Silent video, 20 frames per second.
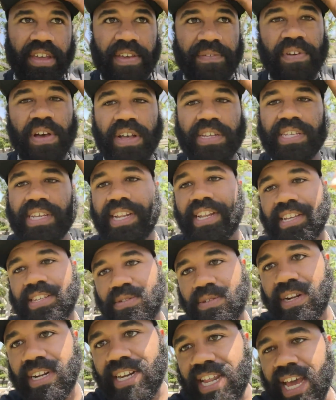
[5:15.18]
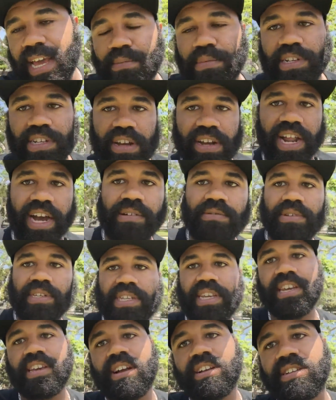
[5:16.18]
If y'all see this on the day, but y'all not going to
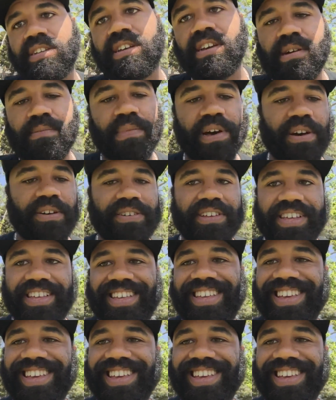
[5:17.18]
see it, y'all should come out.